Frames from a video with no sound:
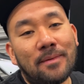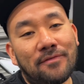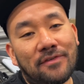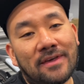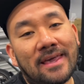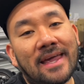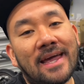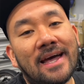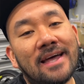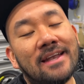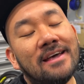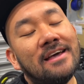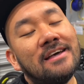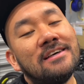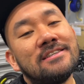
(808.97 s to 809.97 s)
if you
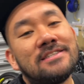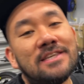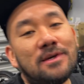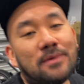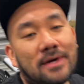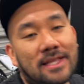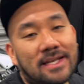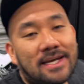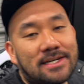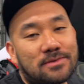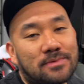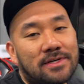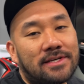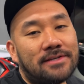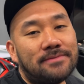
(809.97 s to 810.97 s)
can. See you on the next
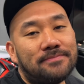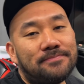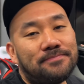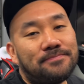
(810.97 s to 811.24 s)
one.